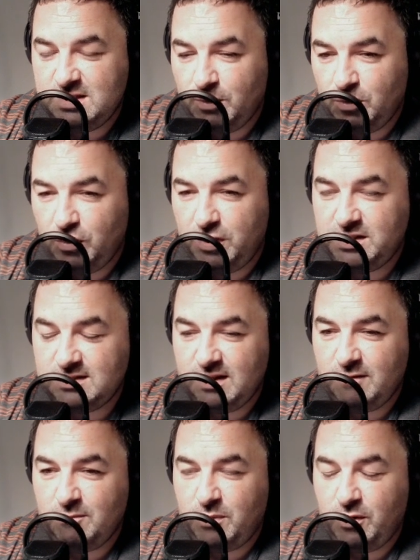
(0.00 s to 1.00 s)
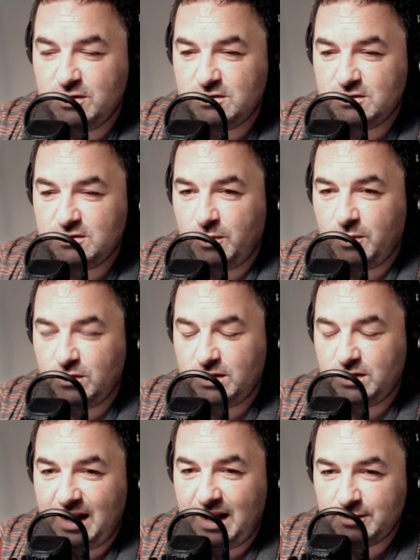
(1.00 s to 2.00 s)
They put 97 points on the board.
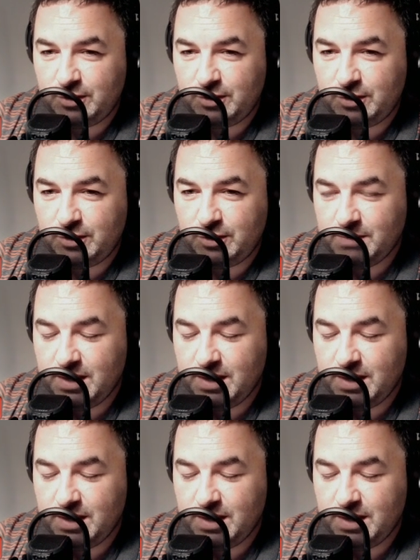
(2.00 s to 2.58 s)
It galvanised them.